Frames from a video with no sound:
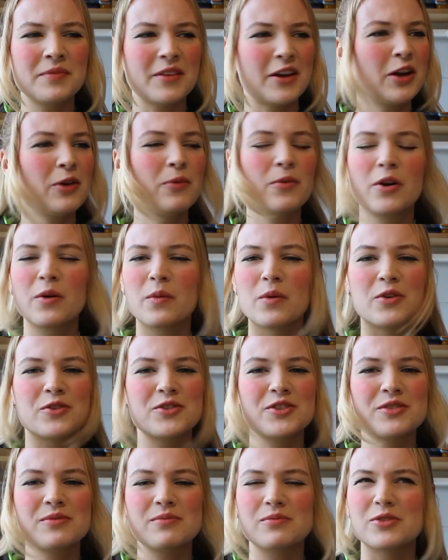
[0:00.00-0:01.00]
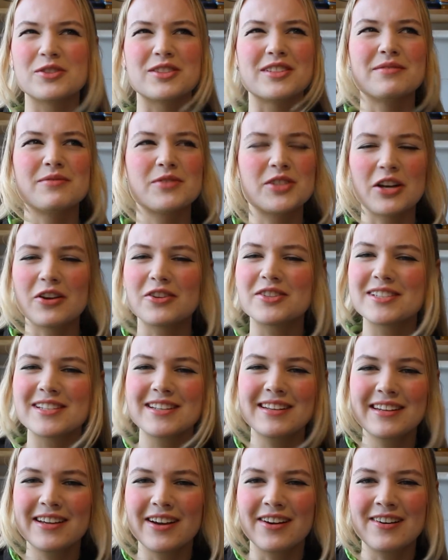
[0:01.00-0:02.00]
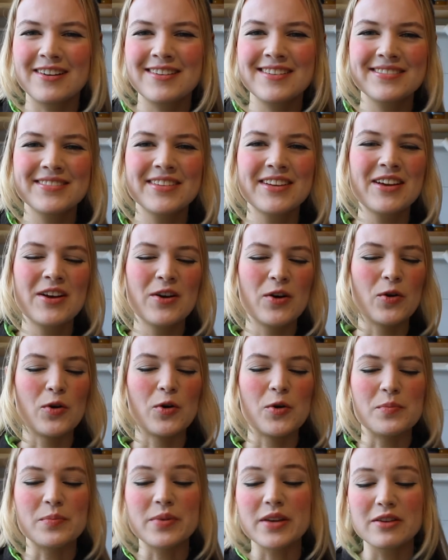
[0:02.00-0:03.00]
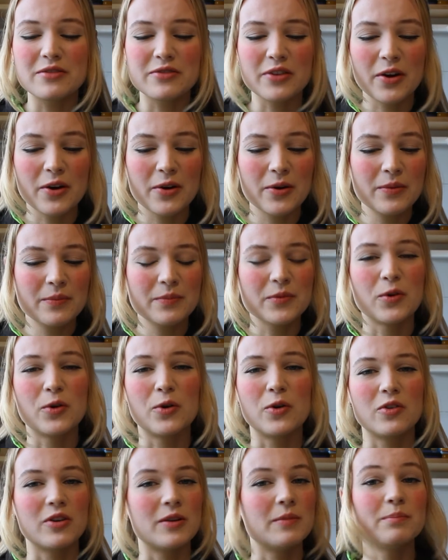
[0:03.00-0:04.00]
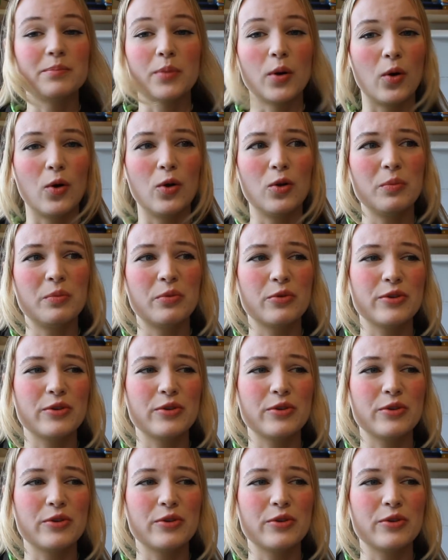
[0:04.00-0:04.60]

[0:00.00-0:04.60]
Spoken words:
I don't want to watch, was it Chelsea Lee Art or Bevo or Paul